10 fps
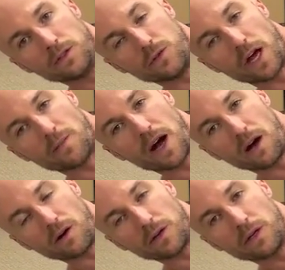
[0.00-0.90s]
Do that
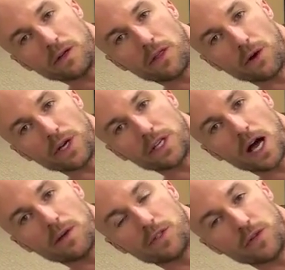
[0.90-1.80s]
about 30
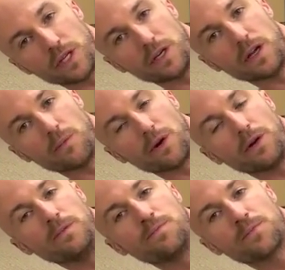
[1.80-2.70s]
times if you need a
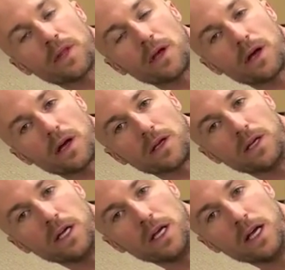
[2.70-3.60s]
number. Back
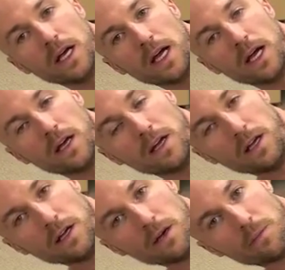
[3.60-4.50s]

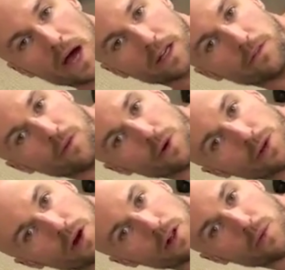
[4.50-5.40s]
and
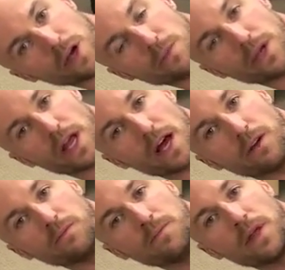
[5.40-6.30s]
forth all the way up and
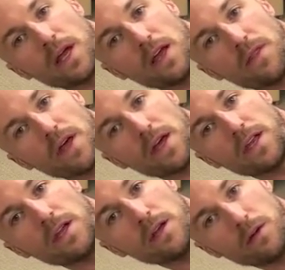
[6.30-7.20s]
down, and
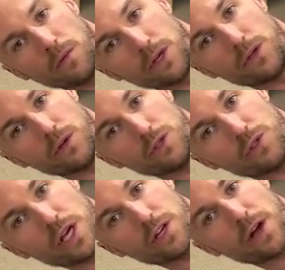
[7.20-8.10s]
then what you do is you
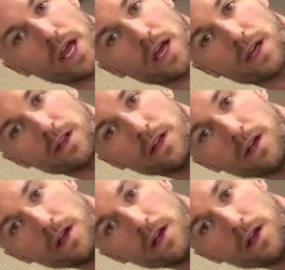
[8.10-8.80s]
take your hand